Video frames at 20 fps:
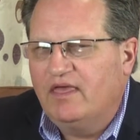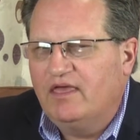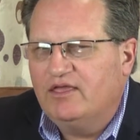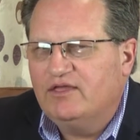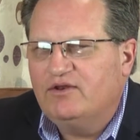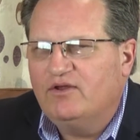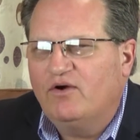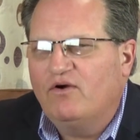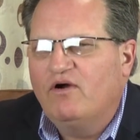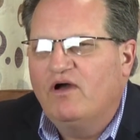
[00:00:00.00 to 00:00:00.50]

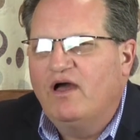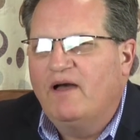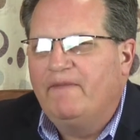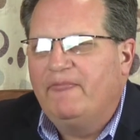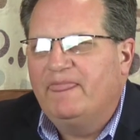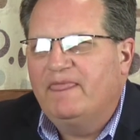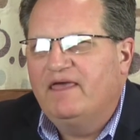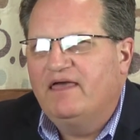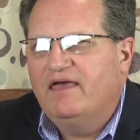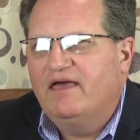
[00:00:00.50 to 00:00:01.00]
You know,
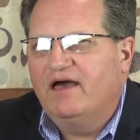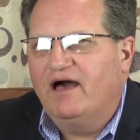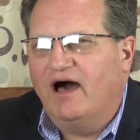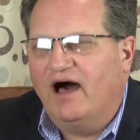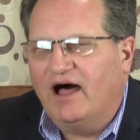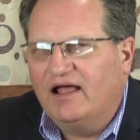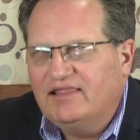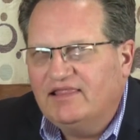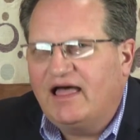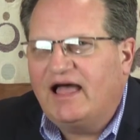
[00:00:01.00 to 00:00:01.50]

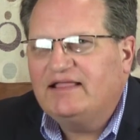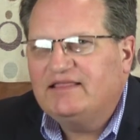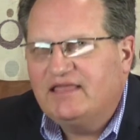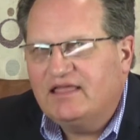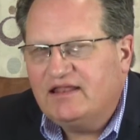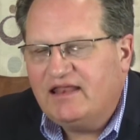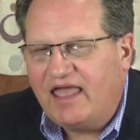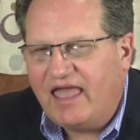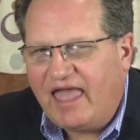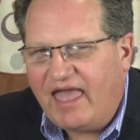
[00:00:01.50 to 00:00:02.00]
a lot
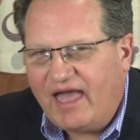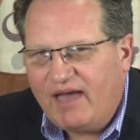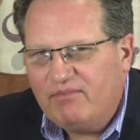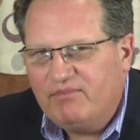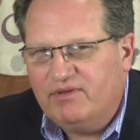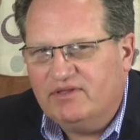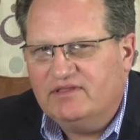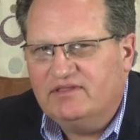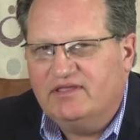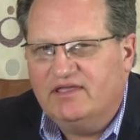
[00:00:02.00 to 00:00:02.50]
can
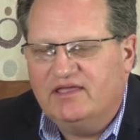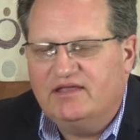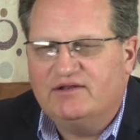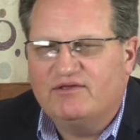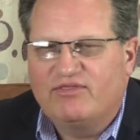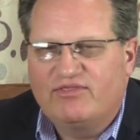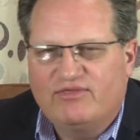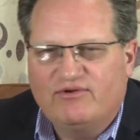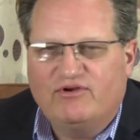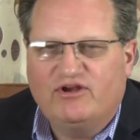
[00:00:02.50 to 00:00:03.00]
happen in a
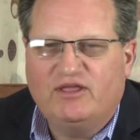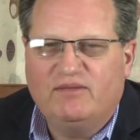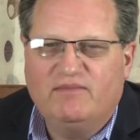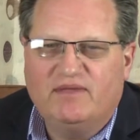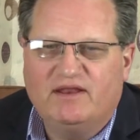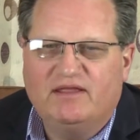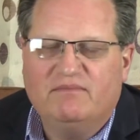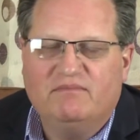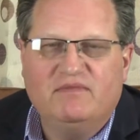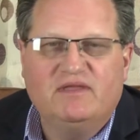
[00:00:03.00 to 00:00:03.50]

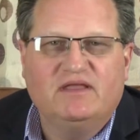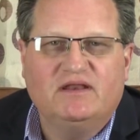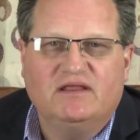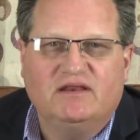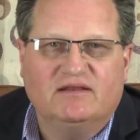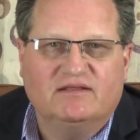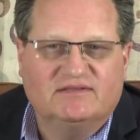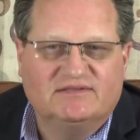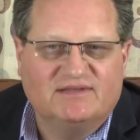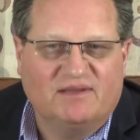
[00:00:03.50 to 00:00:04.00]
30-minute
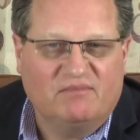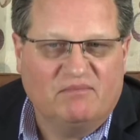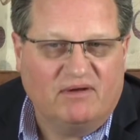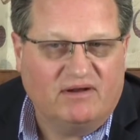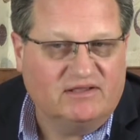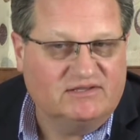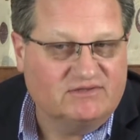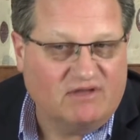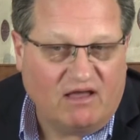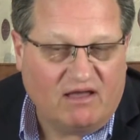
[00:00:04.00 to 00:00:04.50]
meeting in
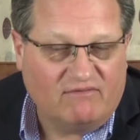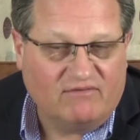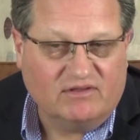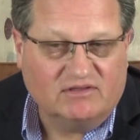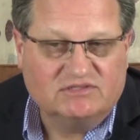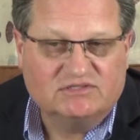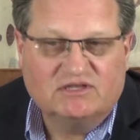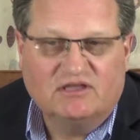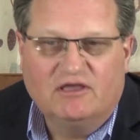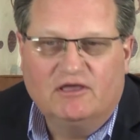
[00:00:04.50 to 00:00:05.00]
somebody's
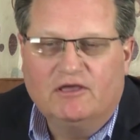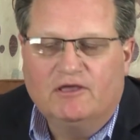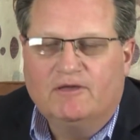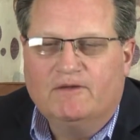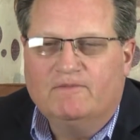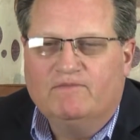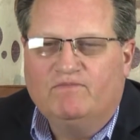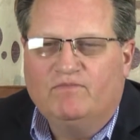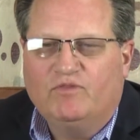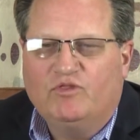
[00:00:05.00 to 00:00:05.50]
office.
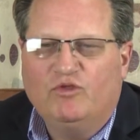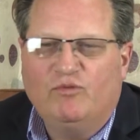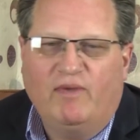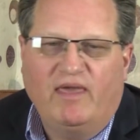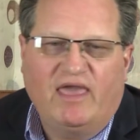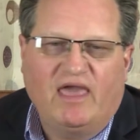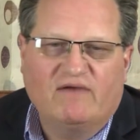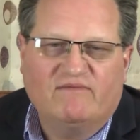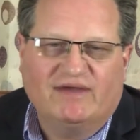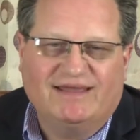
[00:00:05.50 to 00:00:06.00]
You
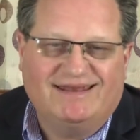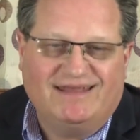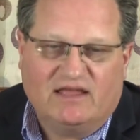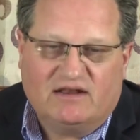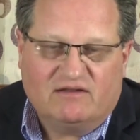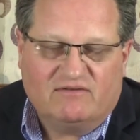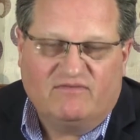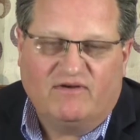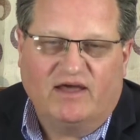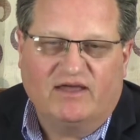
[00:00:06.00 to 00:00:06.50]
may have
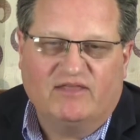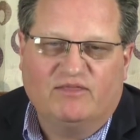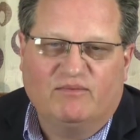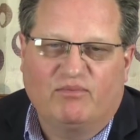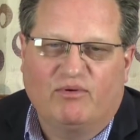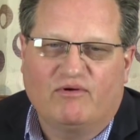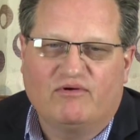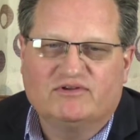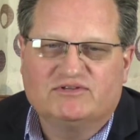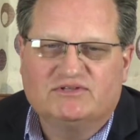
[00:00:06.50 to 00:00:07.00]
identified the
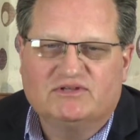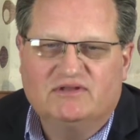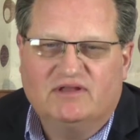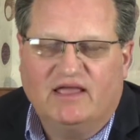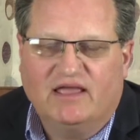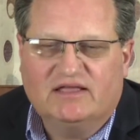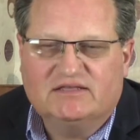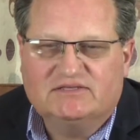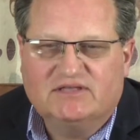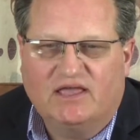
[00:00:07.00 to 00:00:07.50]
person
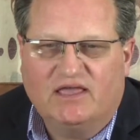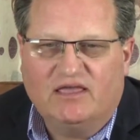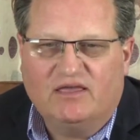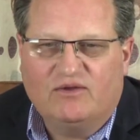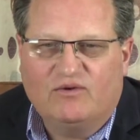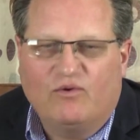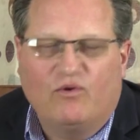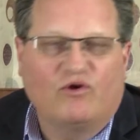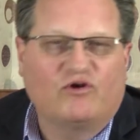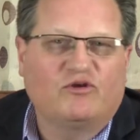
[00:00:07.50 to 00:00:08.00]
as a
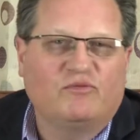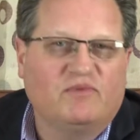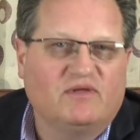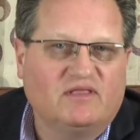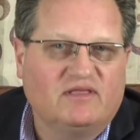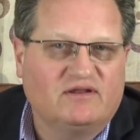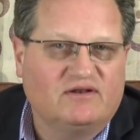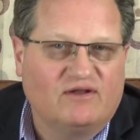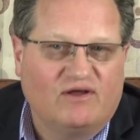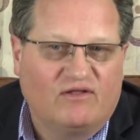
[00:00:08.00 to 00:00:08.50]

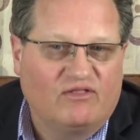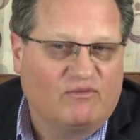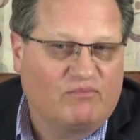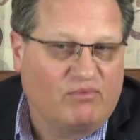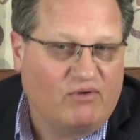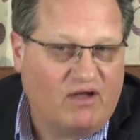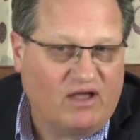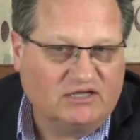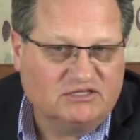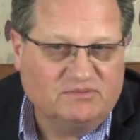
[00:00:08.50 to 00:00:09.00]
$250,000
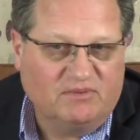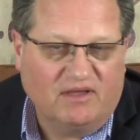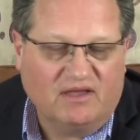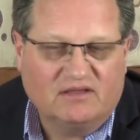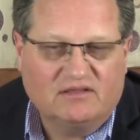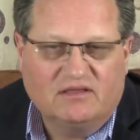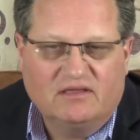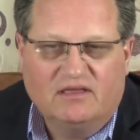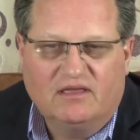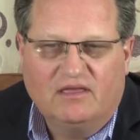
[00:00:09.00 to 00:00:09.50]
prospect,